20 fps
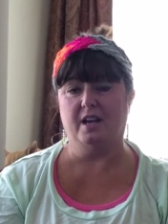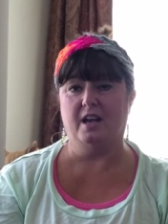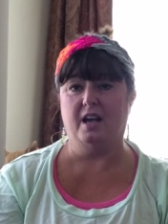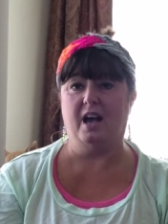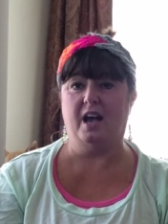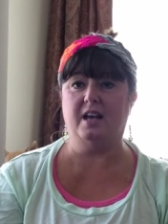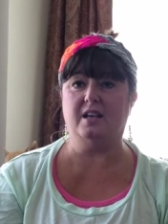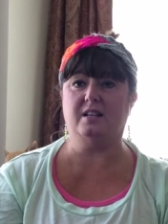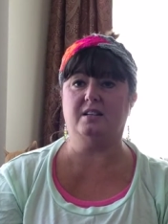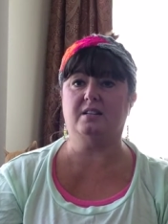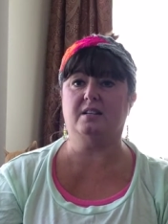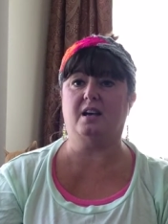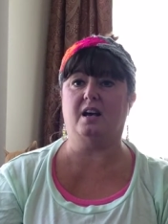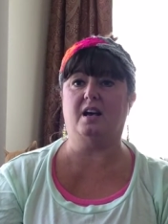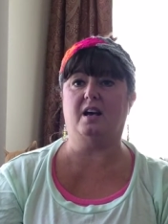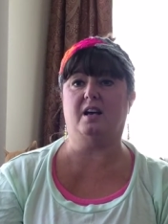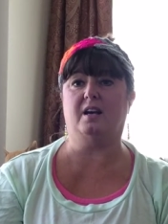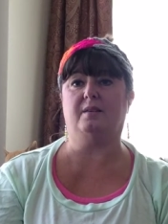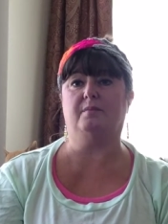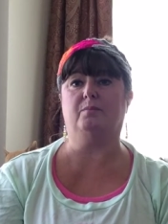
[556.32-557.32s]
And
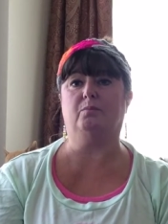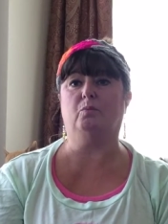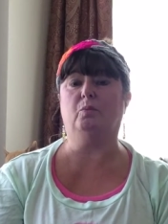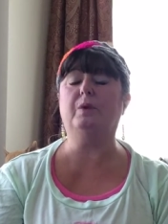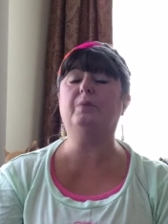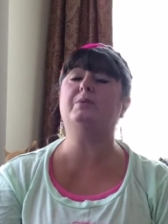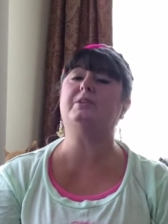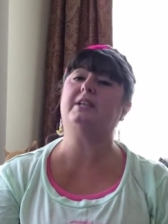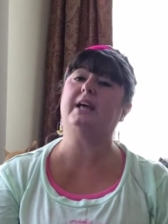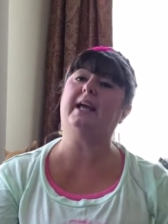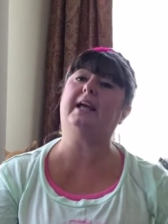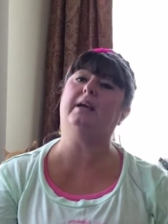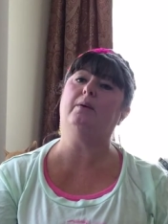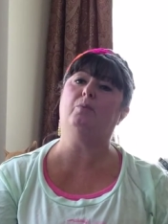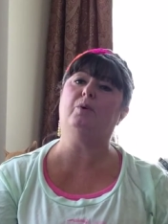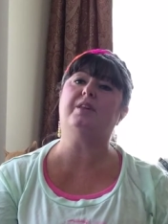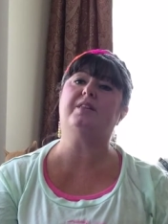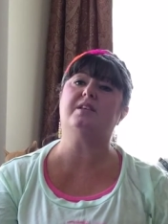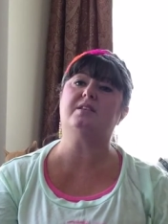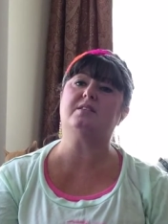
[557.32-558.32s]
um, we would take him
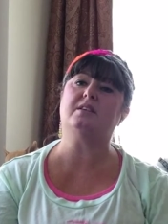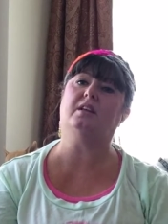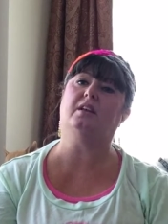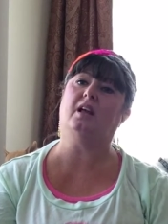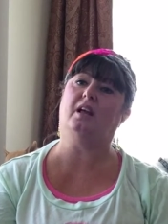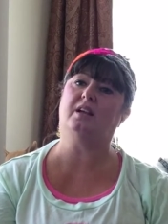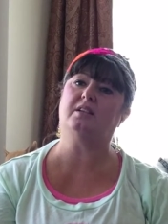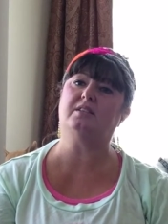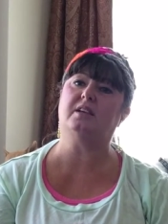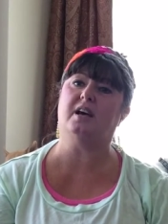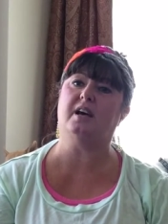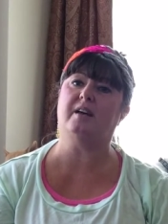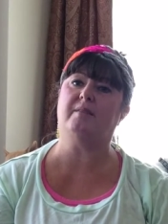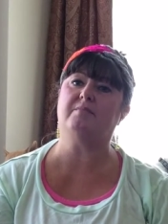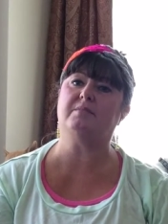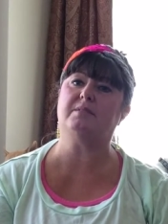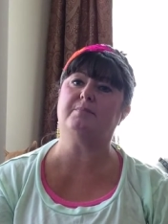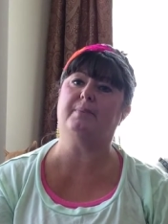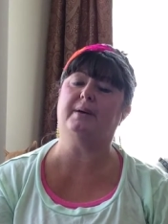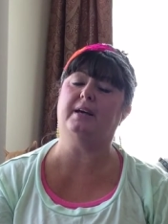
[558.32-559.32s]
with us a lot of
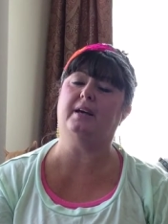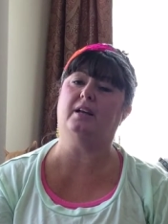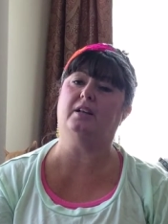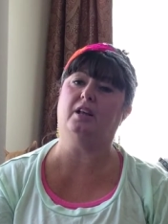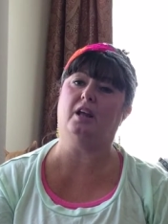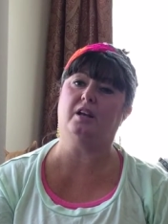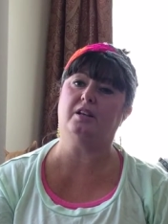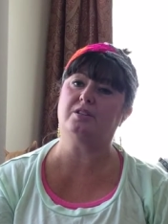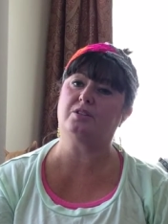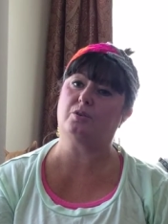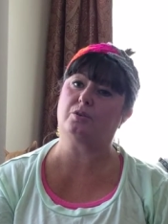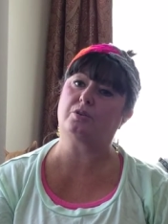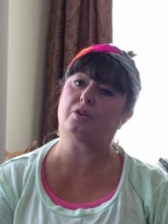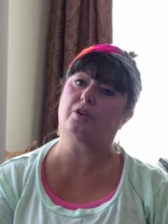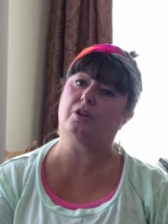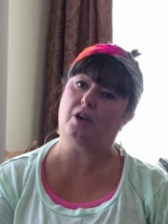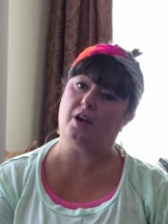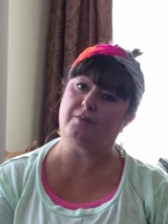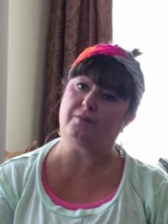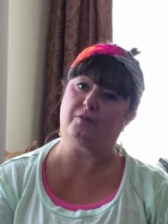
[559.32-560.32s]
times, but a lot of stores are
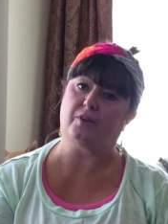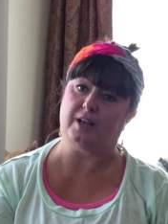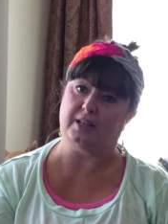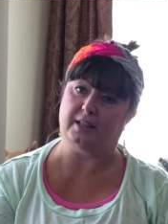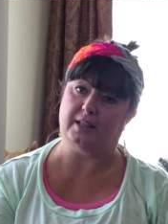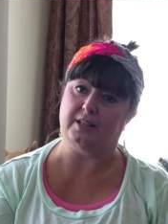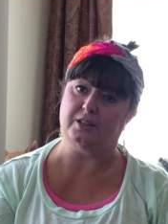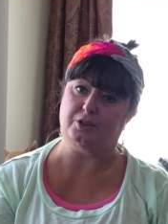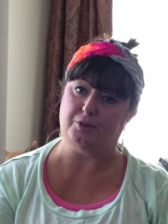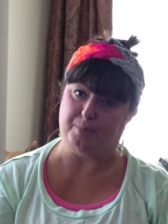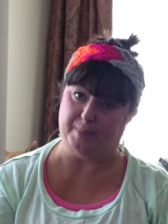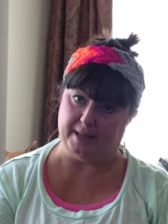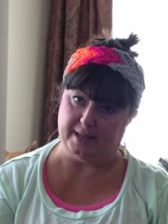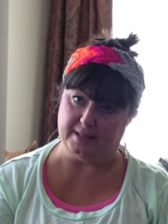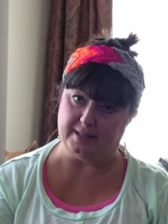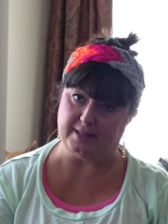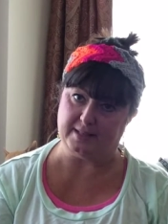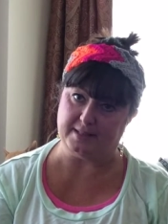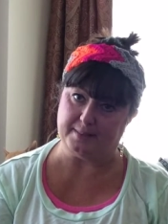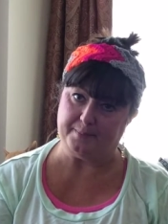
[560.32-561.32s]
not friendly to
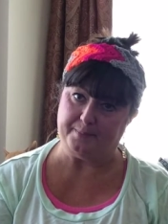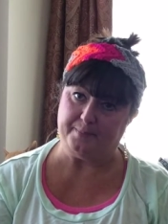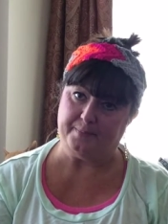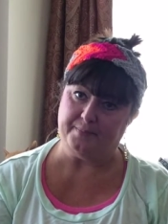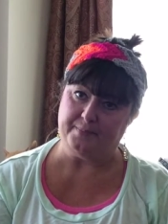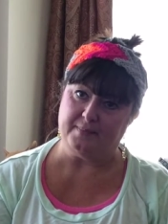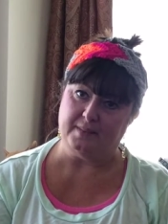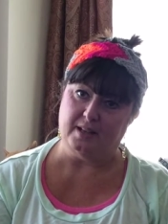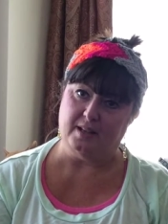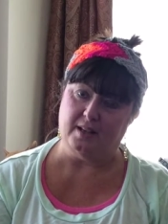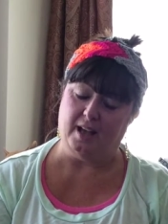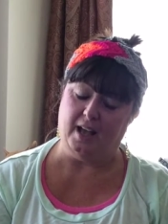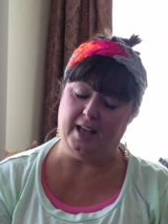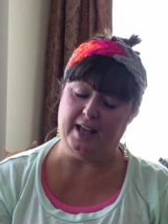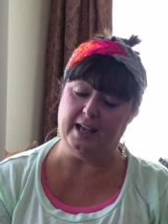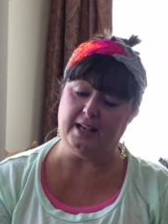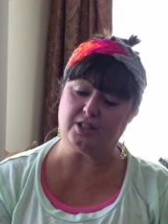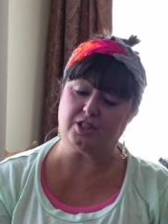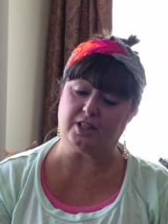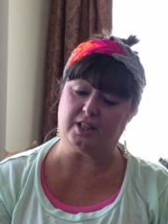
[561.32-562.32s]
pets. I
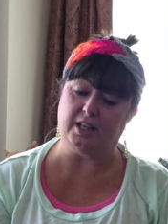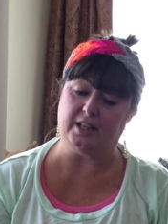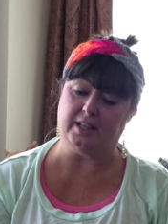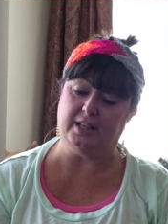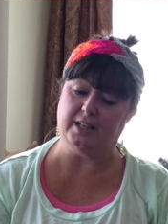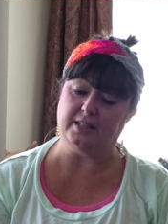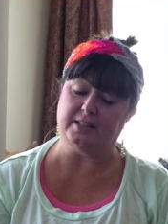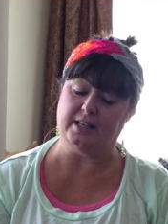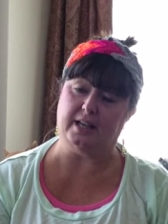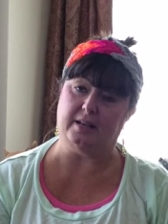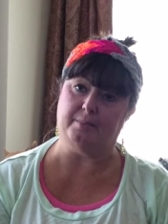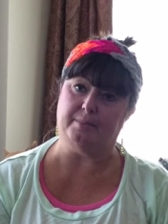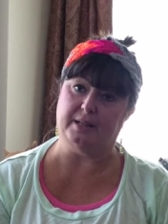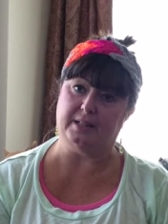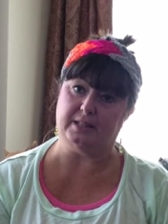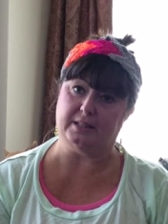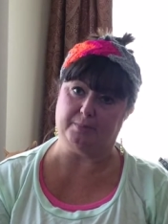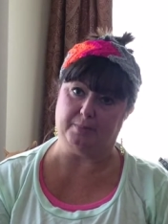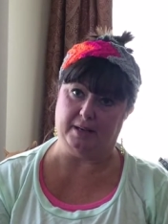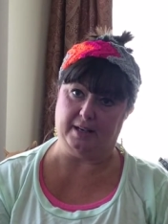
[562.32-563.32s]
actually got kicked out of
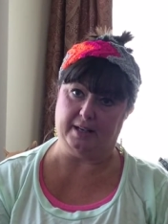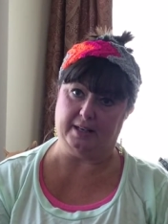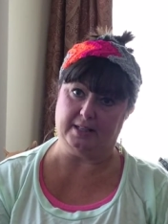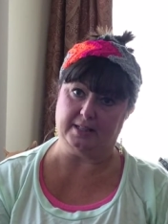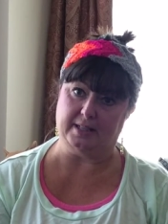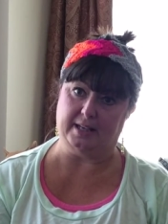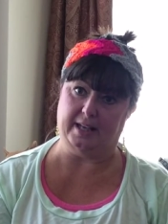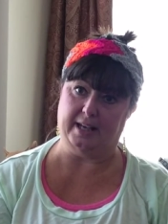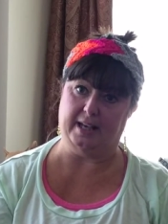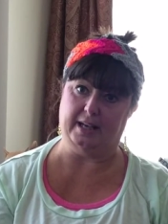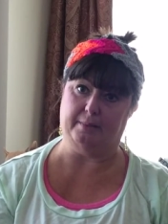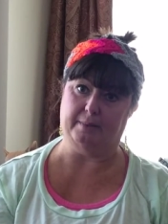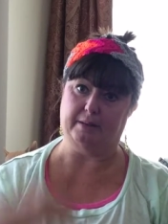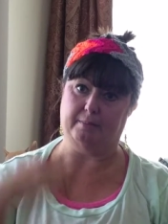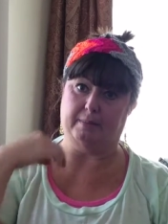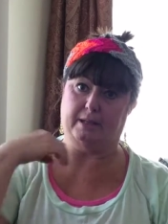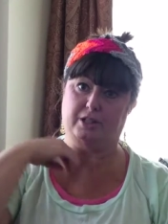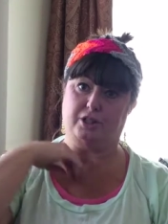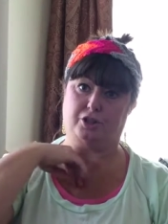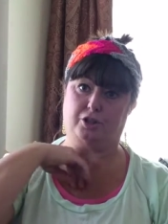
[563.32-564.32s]
Best Buy because I had him in
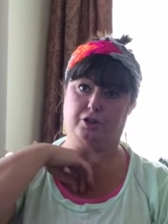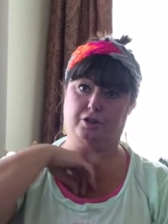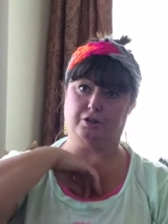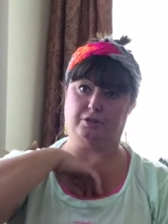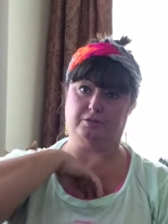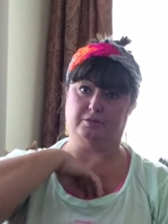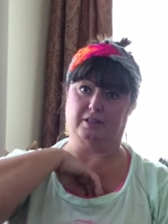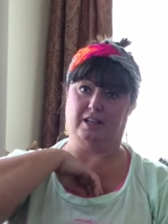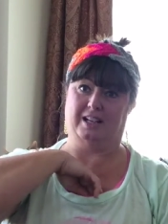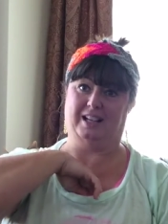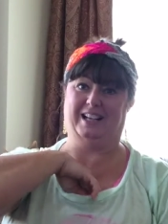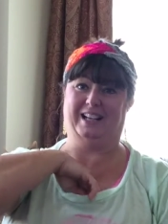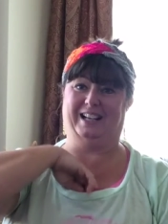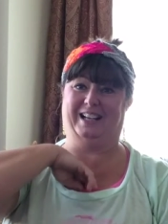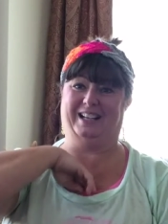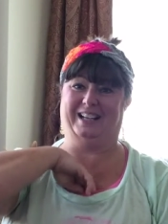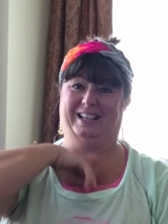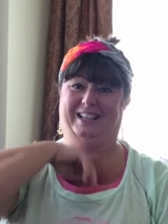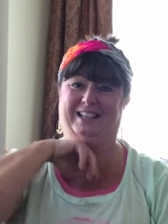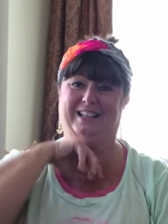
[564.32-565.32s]
my shirt,
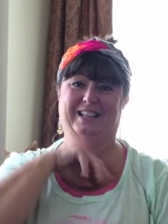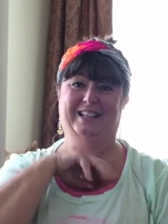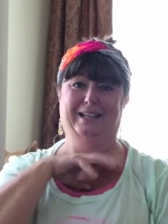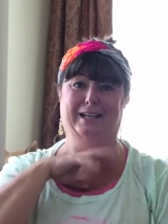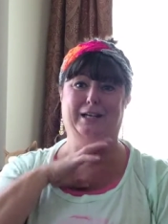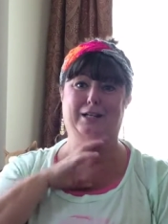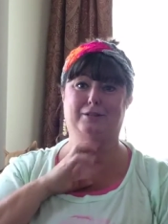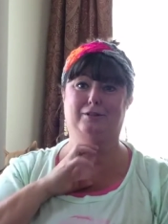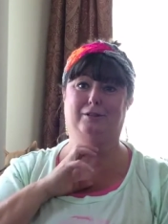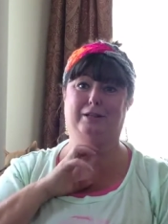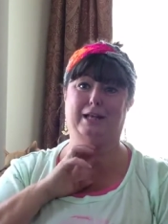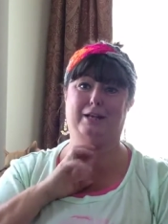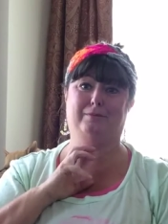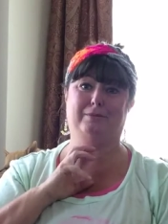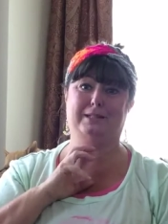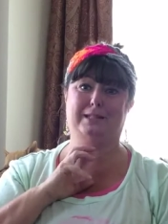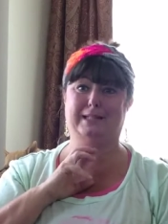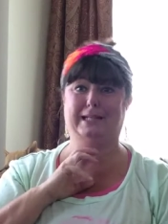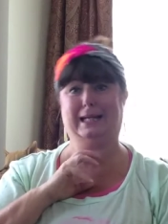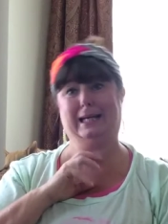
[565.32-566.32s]
and his little head
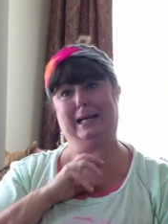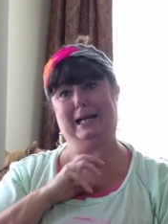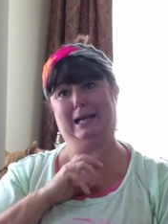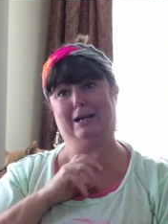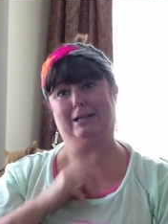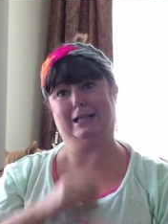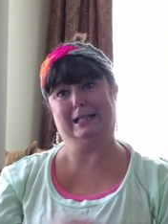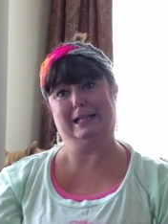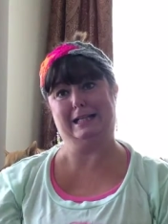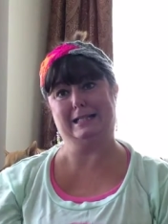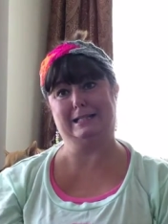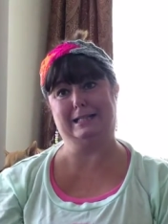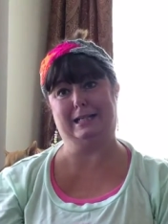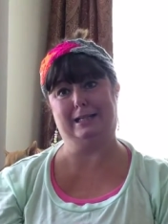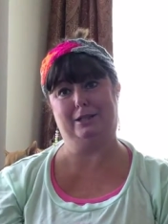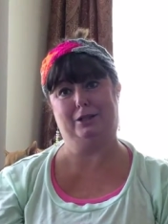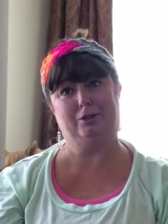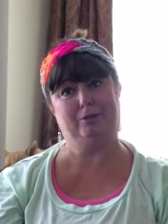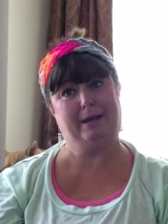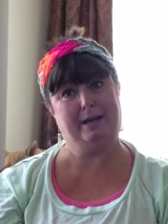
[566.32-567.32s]
was sticking out, and they said,
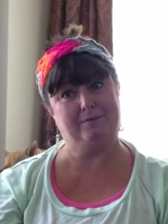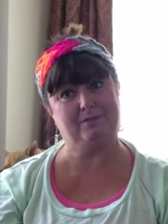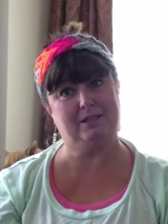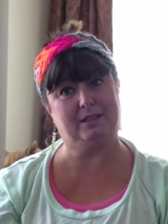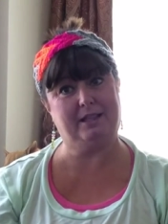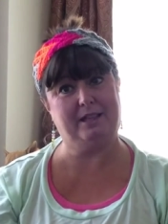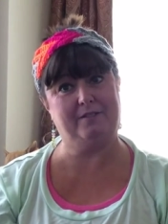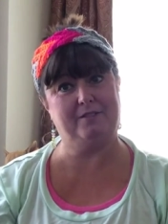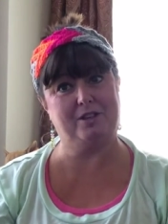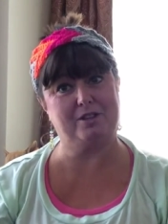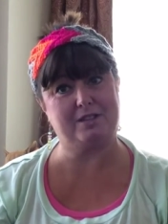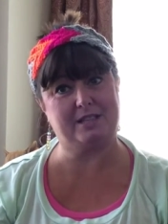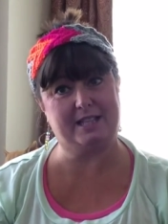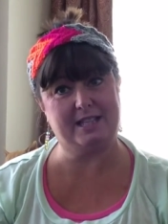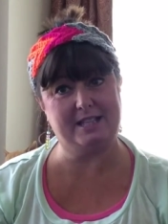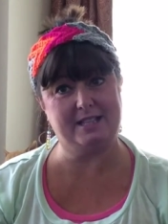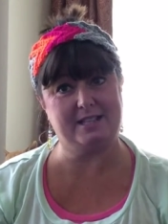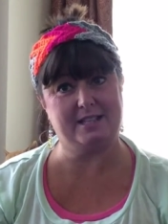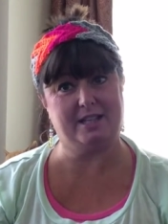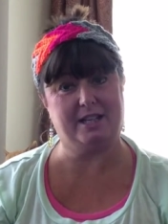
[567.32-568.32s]
you have to leave, there's
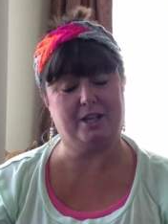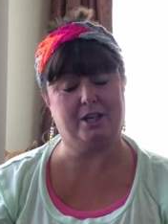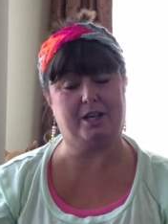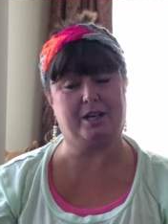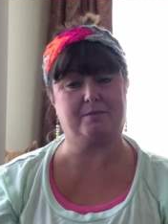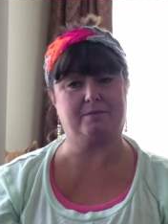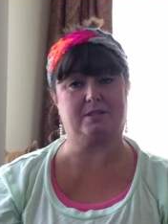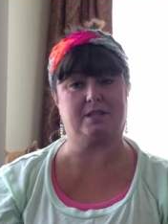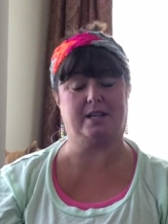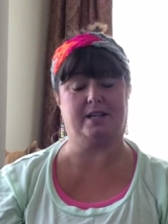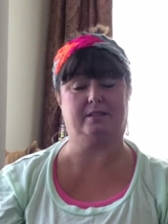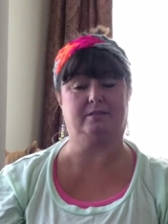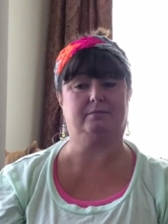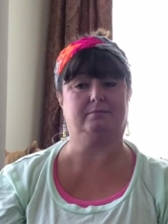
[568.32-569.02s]
kids in here. And I was like,